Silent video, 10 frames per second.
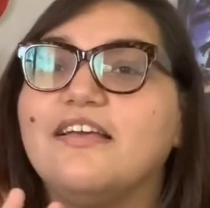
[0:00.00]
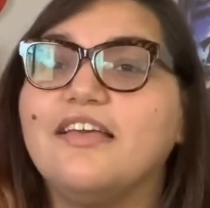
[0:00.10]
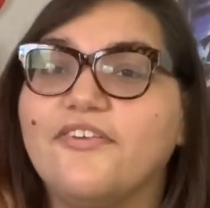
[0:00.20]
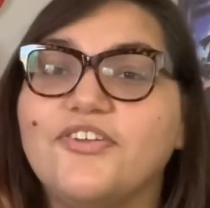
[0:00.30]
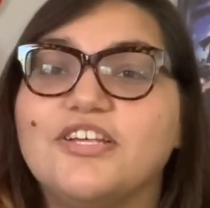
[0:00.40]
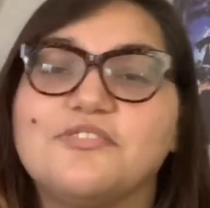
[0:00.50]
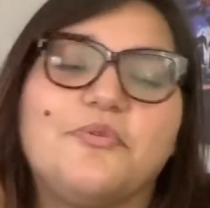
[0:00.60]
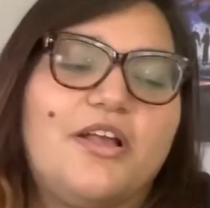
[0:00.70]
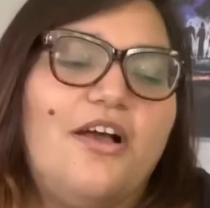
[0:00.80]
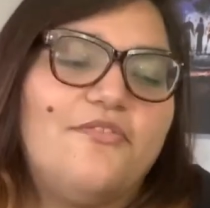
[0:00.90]
if it doesn't
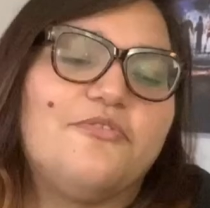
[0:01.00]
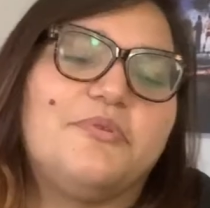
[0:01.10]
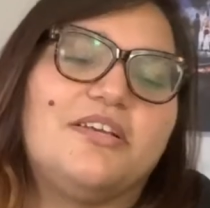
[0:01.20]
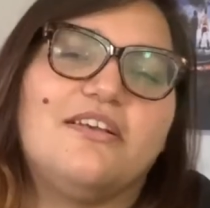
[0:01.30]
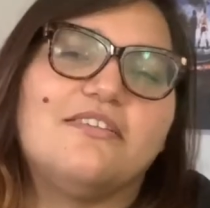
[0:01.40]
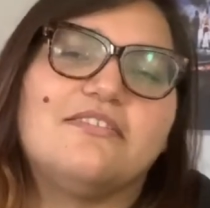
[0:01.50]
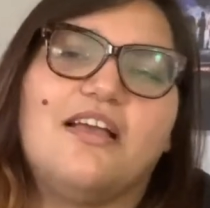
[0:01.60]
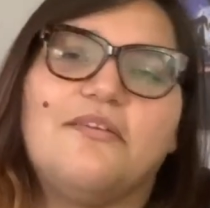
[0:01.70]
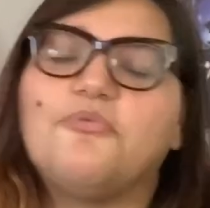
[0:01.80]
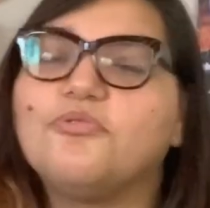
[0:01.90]
work out for me because
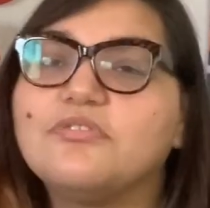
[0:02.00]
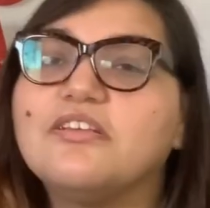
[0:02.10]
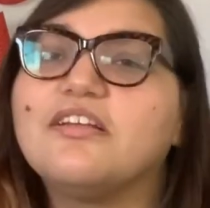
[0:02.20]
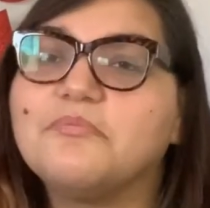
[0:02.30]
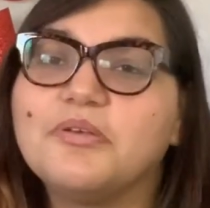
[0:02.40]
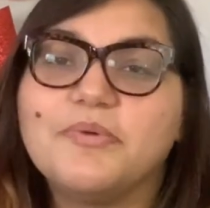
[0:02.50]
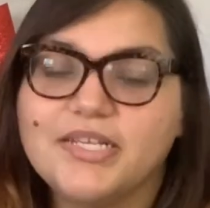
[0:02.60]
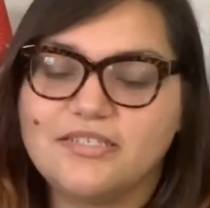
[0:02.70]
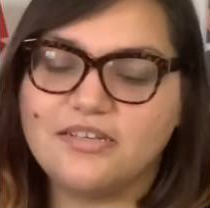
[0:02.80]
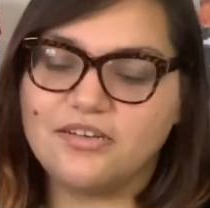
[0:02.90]
I'm only going to be
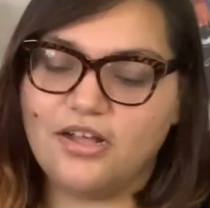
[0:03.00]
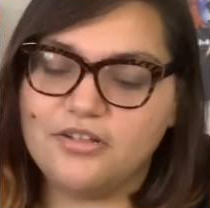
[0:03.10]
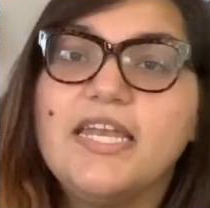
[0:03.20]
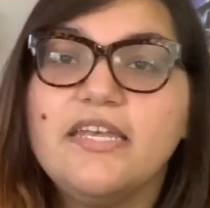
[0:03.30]
wasting $1.